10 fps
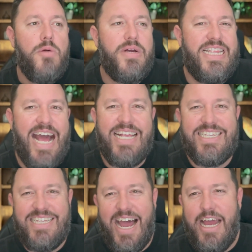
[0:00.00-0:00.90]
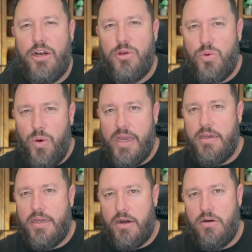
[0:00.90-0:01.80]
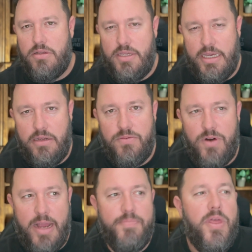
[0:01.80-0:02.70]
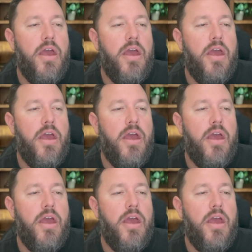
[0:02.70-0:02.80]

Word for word: But that's not quite guaranteed, right?